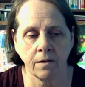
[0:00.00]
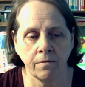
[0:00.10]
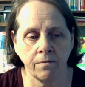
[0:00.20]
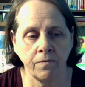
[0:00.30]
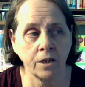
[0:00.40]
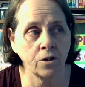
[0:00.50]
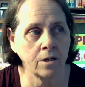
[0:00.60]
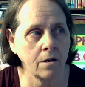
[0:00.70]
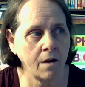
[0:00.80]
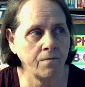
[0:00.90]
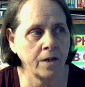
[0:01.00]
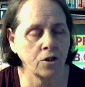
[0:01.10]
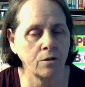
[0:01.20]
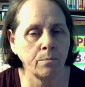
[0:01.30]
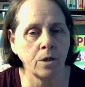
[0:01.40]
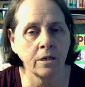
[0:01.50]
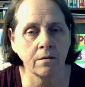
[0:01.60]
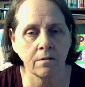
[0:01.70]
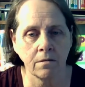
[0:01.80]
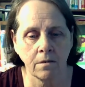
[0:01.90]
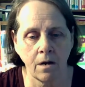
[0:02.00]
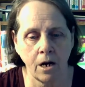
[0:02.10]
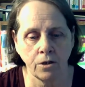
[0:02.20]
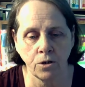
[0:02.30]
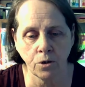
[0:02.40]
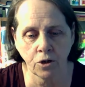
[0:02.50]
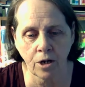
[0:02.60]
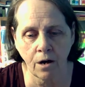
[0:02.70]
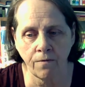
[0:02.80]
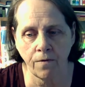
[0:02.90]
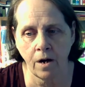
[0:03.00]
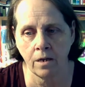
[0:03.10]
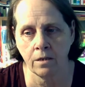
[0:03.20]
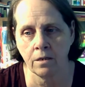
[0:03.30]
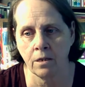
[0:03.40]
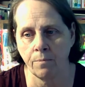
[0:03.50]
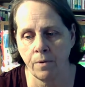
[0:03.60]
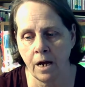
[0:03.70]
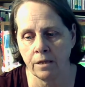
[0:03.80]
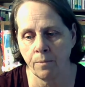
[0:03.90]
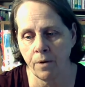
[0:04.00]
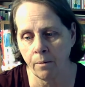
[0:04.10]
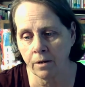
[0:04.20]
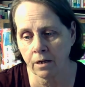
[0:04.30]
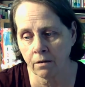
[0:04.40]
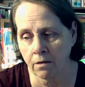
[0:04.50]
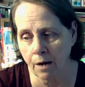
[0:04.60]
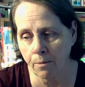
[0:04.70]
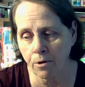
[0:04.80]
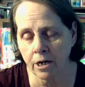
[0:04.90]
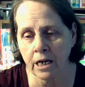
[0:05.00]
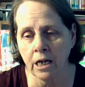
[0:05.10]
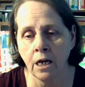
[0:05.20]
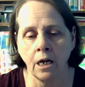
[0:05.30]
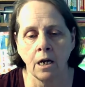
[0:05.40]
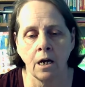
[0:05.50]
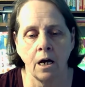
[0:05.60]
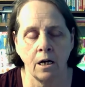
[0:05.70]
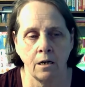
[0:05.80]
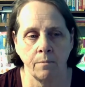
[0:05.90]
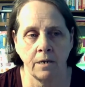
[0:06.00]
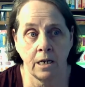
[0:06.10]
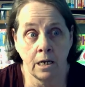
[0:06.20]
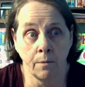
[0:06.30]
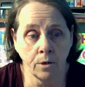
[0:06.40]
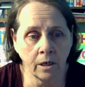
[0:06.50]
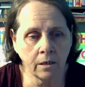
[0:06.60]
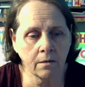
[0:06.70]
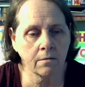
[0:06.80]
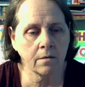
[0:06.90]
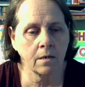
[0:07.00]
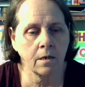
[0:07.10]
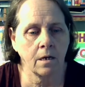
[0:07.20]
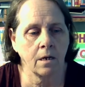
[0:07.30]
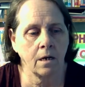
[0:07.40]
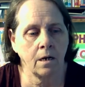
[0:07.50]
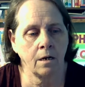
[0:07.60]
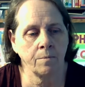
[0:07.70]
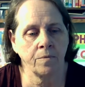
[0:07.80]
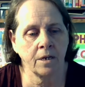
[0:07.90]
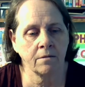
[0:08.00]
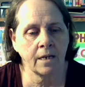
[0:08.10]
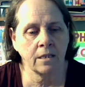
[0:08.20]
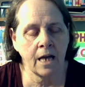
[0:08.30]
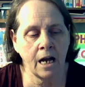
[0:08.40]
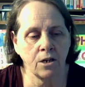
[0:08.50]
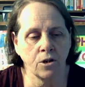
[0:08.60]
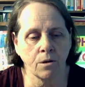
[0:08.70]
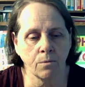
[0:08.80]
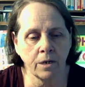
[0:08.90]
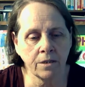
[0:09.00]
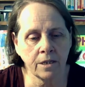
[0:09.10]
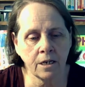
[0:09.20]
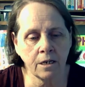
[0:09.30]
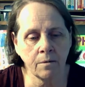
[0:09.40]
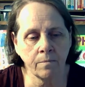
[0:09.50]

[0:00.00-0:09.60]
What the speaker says: fiction, non-fiction books on your shelf at the public library, e-books, and things like that. You can rent them